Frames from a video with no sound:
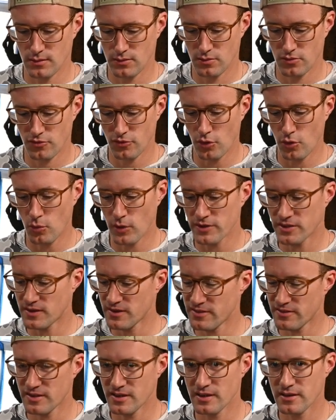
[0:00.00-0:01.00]
So what
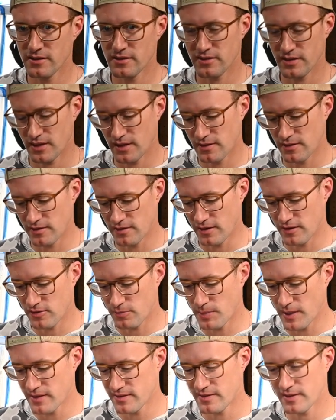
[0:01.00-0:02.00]
this is
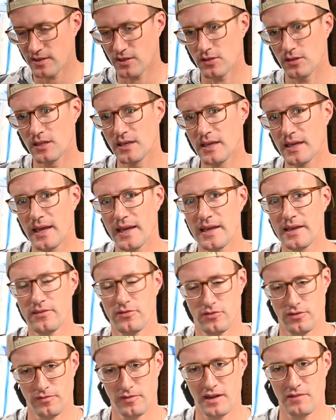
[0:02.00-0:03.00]
it's basically a
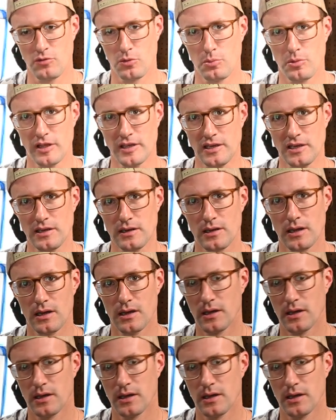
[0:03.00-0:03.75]
survival blanket.